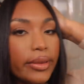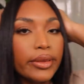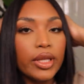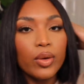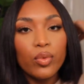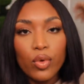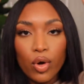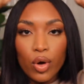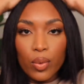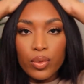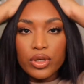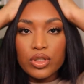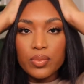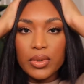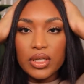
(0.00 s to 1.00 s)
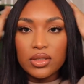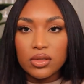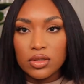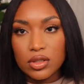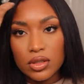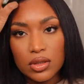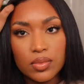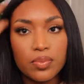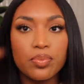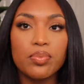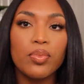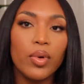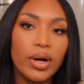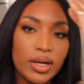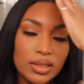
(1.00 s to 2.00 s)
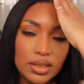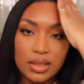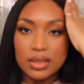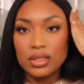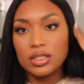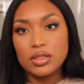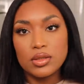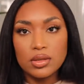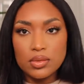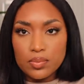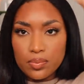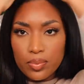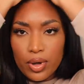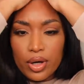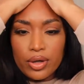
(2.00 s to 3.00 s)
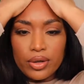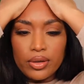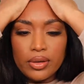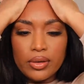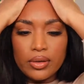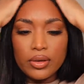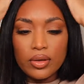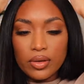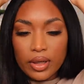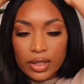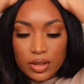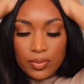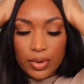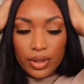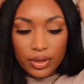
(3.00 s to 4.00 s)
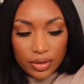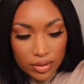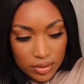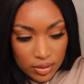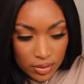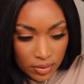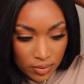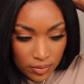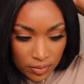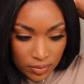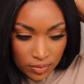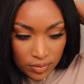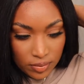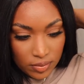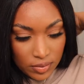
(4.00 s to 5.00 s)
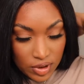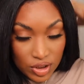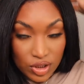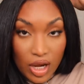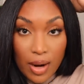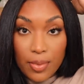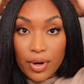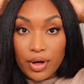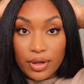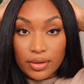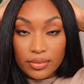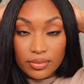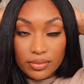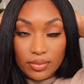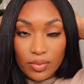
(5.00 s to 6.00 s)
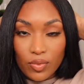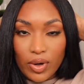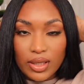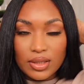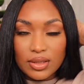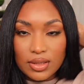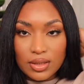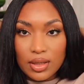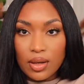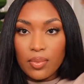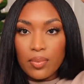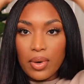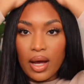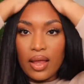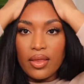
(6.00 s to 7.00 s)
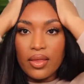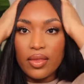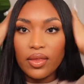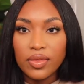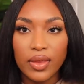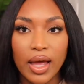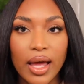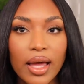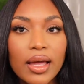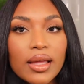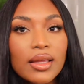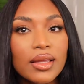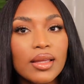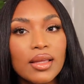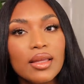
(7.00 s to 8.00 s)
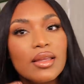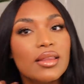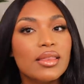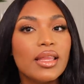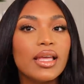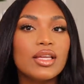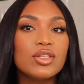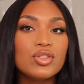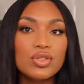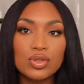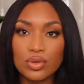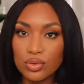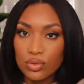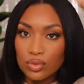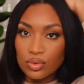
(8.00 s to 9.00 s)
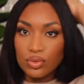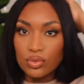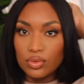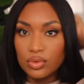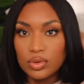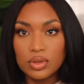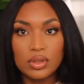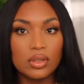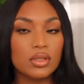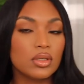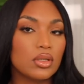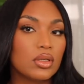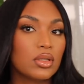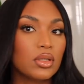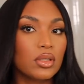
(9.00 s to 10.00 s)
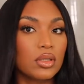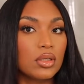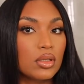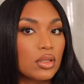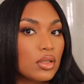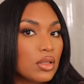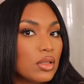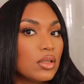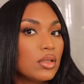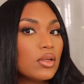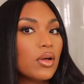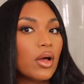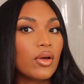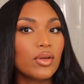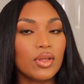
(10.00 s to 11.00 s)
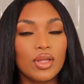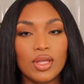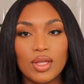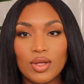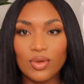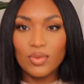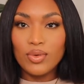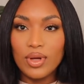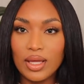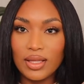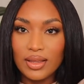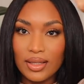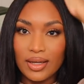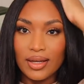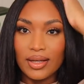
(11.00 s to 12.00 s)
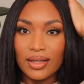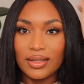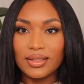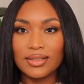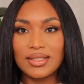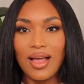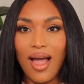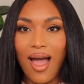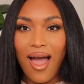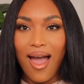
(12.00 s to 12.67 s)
There will always be some what is it? Spotter? No, not spotter. Stubborn ones. But other than that, they do. Look how cute it looks.